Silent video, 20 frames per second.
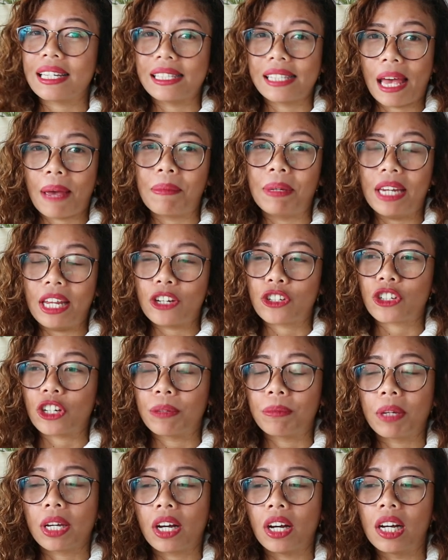
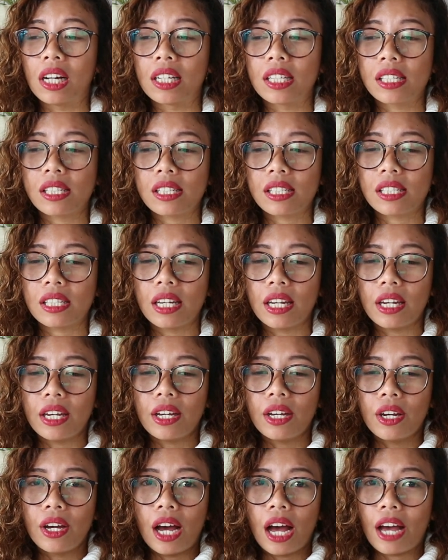examination because
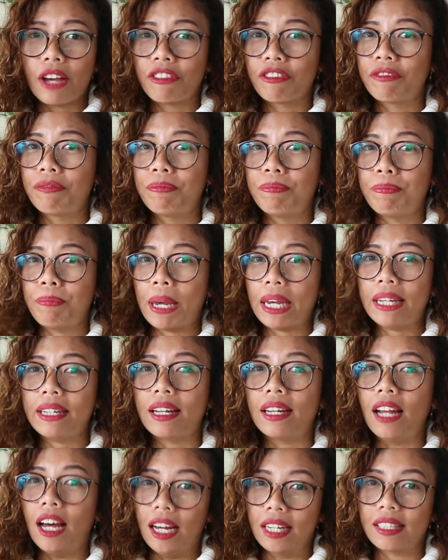I've
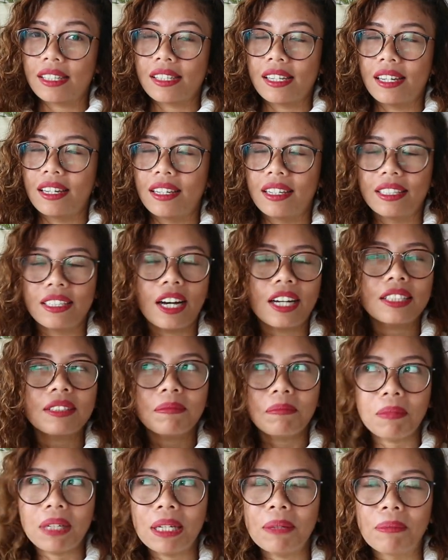paid a lot.
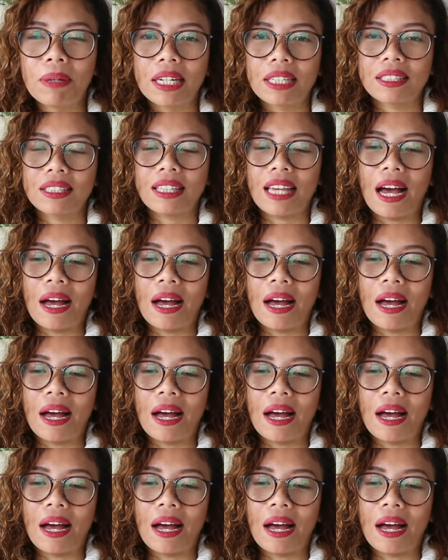Not me, but